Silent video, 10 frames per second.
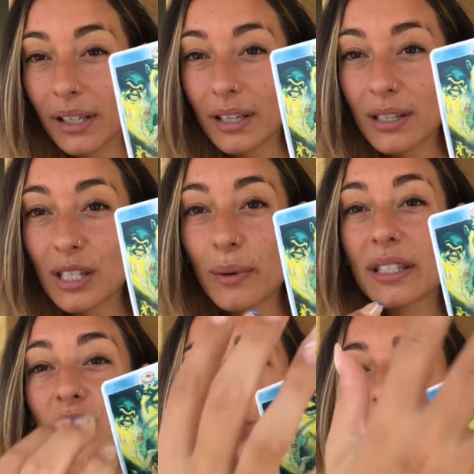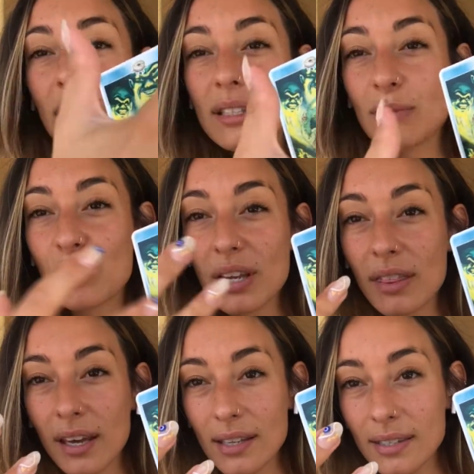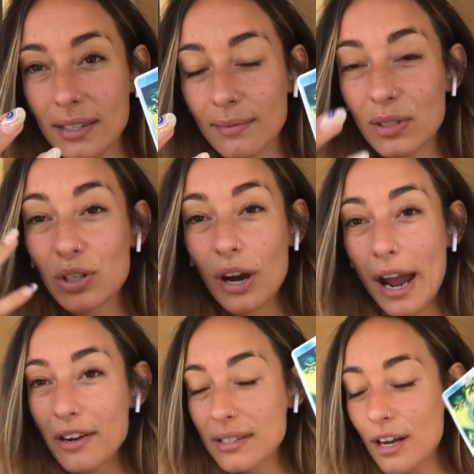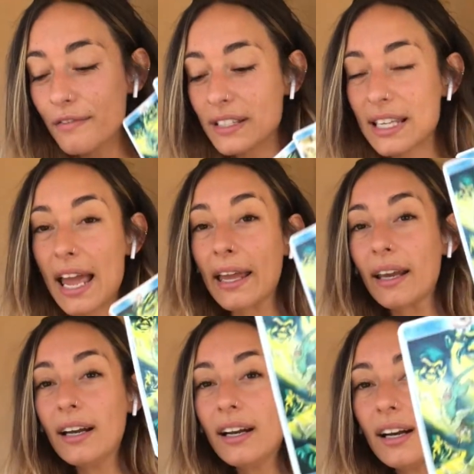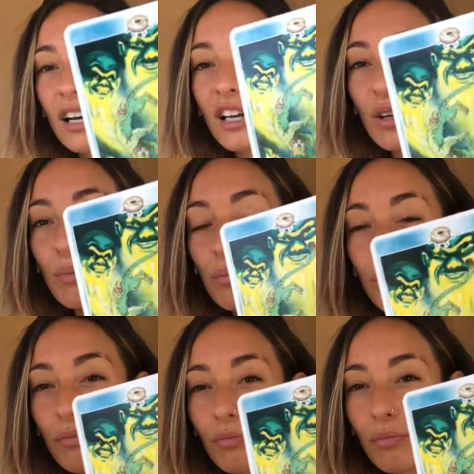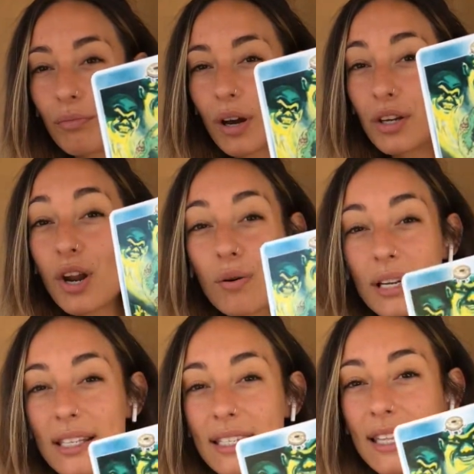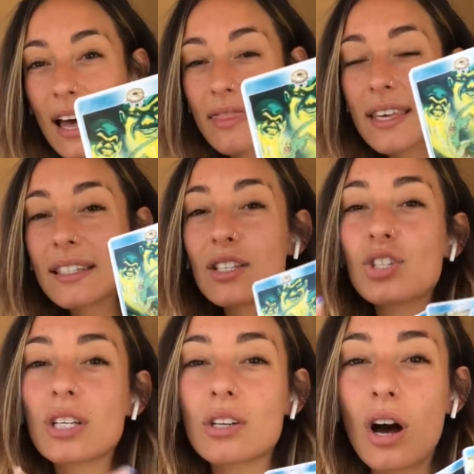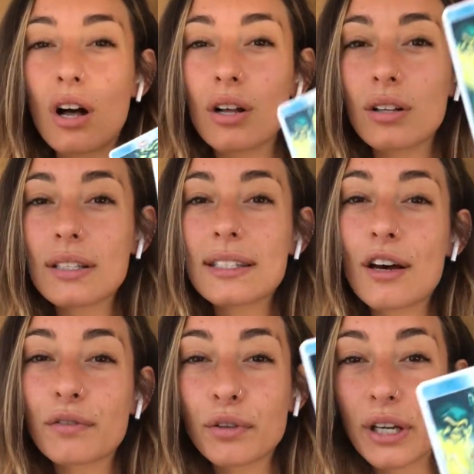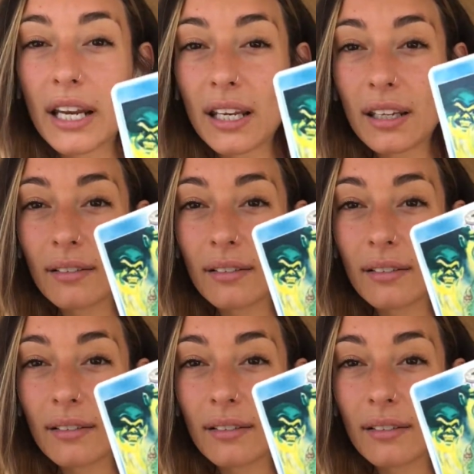So it's transmuting this. So your higher self is saying, notice that this is just all self-created.